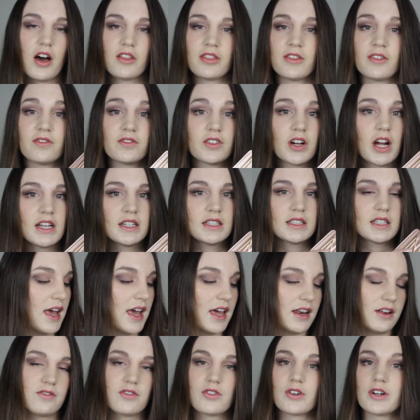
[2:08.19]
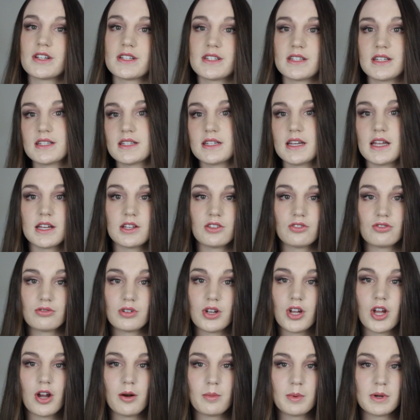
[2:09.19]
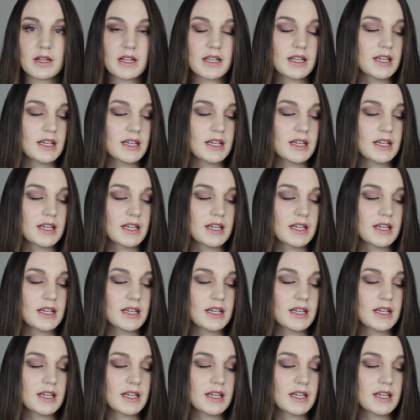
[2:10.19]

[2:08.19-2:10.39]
on the front, and of course says Naked 3 Urban